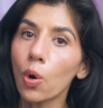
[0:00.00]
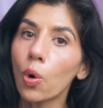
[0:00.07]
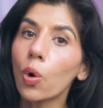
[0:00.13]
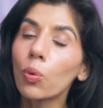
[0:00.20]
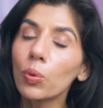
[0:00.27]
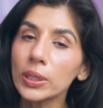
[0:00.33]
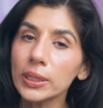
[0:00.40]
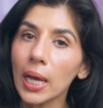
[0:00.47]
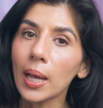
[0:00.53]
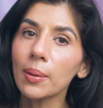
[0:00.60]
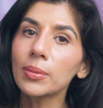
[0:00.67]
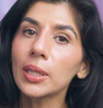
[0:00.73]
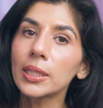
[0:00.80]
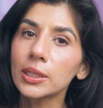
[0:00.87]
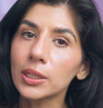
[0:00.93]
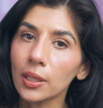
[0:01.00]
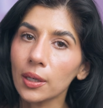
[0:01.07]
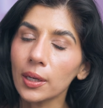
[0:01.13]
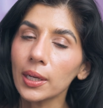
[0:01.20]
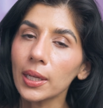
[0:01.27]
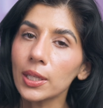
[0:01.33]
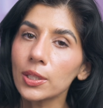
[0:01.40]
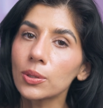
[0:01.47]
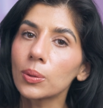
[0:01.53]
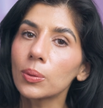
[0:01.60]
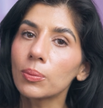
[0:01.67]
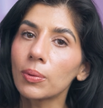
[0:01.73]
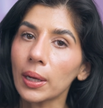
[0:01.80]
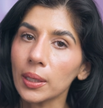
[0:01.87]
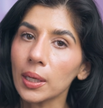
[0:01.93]
Over time, they turn into
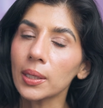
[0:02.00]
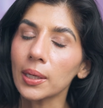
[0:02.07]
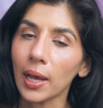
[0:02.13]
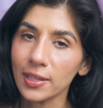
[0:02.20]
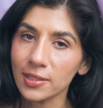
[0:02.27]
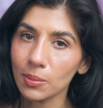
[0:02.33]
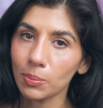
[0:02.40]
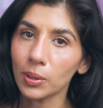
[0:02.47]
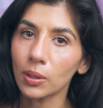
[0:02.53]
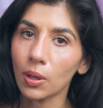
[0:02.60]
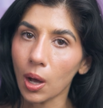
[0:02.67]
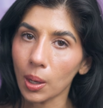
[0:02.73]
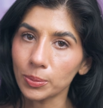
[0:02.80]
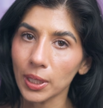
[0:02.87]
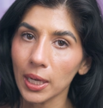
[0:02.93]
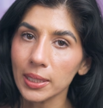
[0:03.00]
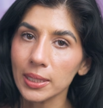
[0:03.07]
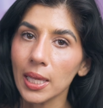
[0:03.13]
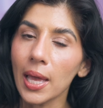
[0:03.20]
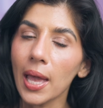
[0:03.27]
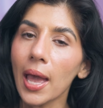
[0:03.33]
recognizable objects